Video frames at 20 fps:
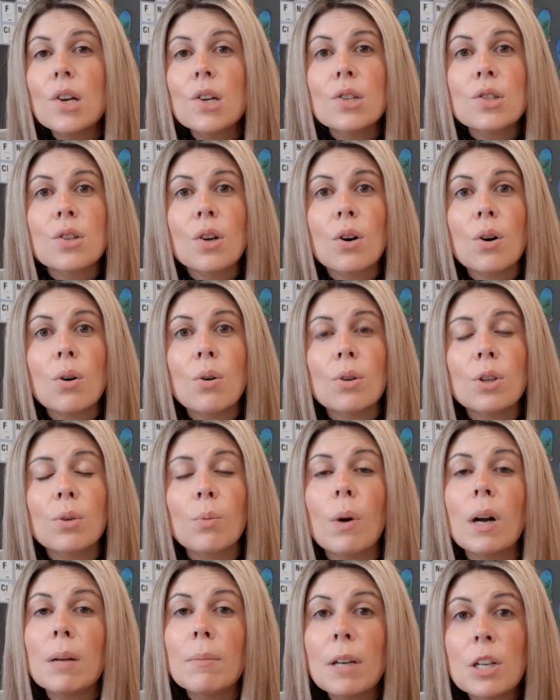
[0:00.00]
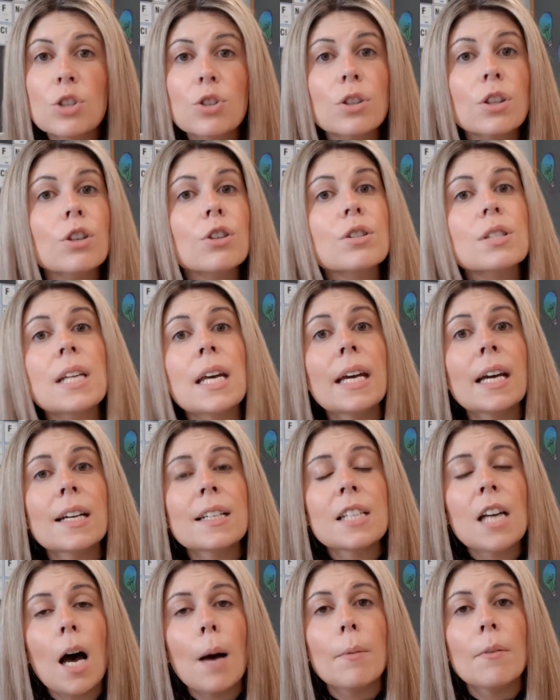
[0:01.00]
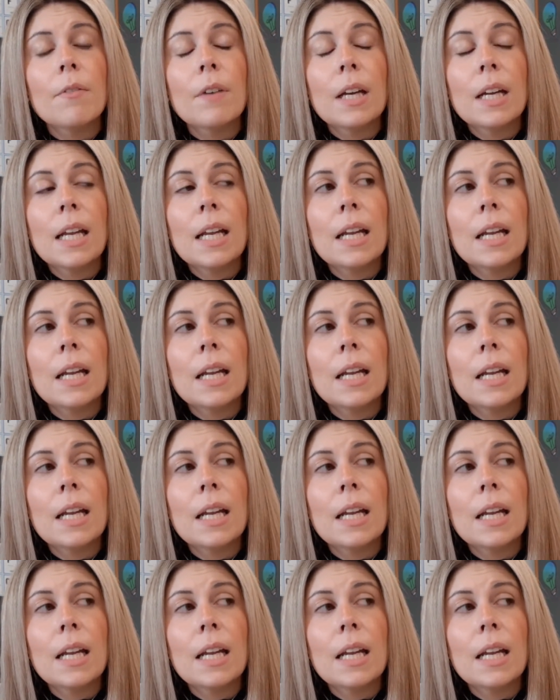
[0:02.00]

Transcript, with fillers: So you want to make sure that you're staying on top of it.